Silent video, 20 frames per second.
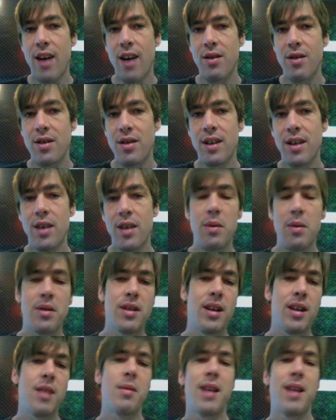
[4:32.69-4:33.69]
Just like we were
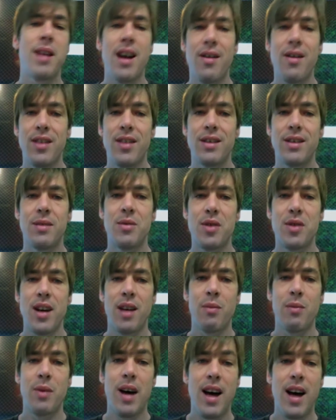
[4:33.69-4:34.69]
talking about having to subtract
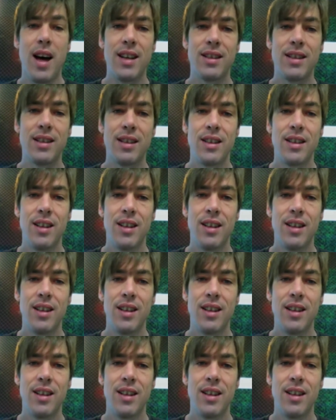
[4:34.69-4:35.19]
bias.